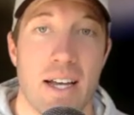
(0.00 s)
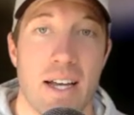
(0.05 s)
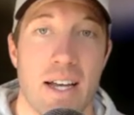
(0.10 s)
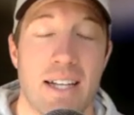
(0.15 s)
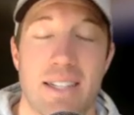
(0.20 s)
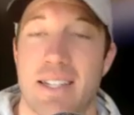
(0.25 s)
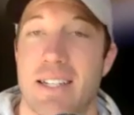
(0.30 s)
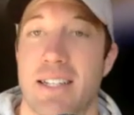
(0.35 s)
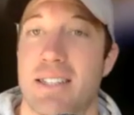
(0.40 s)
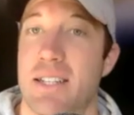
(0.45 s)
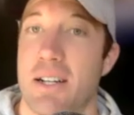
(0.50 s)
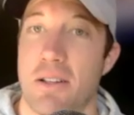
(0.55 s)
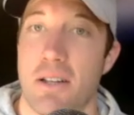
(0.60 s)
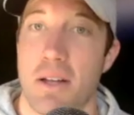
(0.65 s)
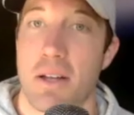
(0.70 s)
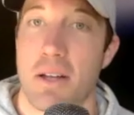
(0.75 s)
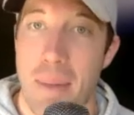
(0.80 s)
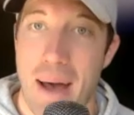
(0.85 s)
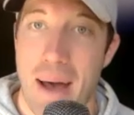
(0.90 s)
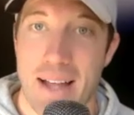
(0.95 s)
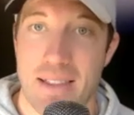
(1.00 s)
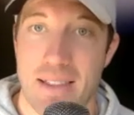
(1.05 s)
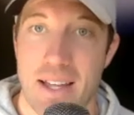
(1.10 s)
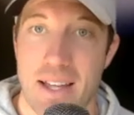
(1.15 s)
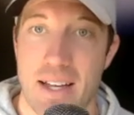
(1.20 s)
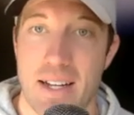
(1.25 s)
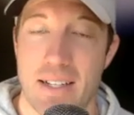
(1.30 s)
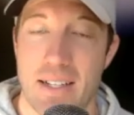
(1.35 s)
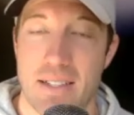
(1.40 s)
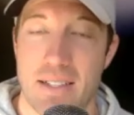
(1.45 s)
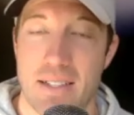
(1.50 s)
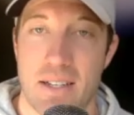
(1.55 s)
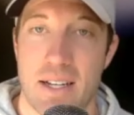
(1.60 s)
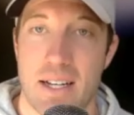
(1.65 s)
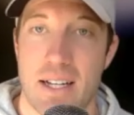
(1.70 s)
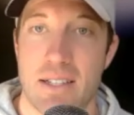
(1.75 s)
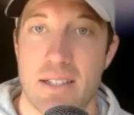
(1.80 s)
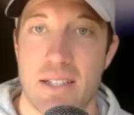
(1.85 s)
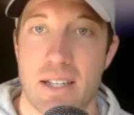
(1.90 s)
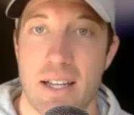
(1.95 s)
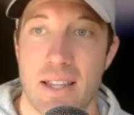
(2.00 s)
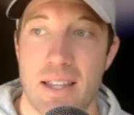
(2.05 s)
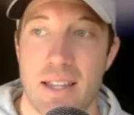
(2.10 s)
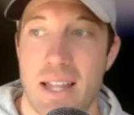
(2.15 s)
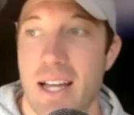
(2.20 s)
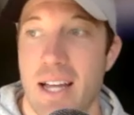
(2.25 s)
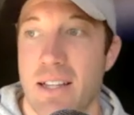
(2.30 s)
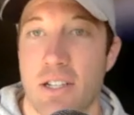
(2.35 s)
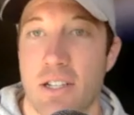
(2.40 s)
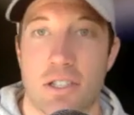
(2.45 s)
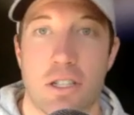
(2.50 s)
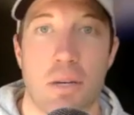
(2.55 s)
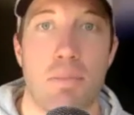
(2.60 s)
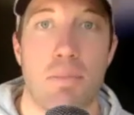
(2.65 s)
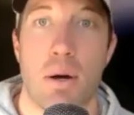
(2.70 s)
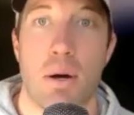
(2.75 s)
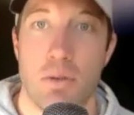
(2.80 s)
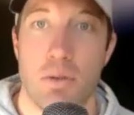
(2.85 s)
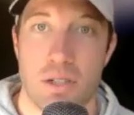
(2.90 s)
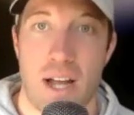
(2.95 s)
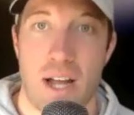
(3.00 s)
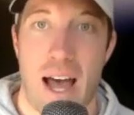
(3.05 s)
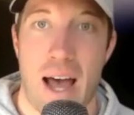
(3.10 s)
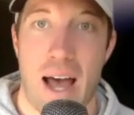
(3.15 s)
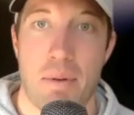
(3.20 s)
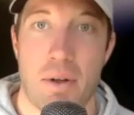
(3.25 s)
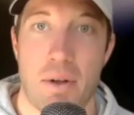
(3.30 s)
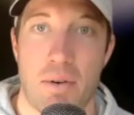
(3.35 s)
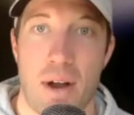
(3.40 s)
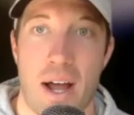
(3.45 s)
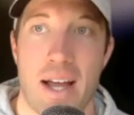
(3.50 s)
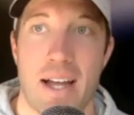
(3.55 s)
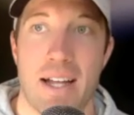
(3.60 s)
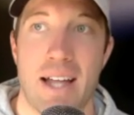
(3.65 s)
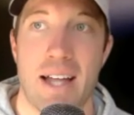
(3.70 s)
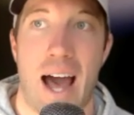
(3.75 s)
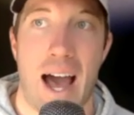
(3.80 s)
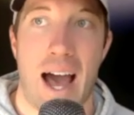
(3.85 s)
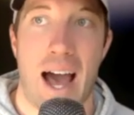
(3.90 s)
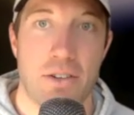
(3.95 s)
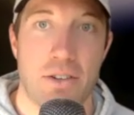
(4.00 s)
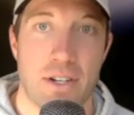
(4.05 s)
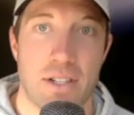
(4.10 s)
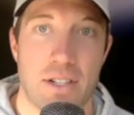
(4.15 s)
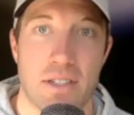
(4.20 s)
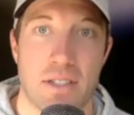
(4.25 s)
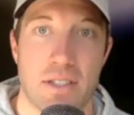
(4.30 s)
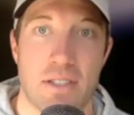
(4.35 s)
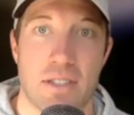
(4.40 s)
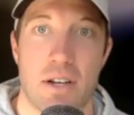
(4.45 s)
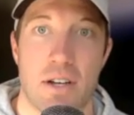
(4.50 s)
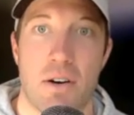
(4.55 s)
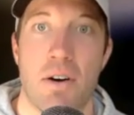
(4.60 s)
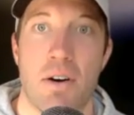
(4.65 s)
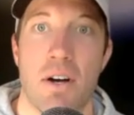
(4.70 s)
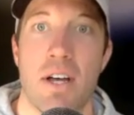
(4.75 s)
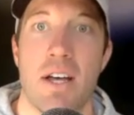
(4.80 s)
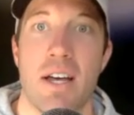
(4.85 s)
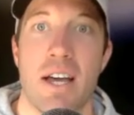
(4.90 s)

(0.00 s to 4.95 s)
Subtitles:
It's not necessarily a bad thing. It's a thing that's supposed to happen, right? It hydrates the cell.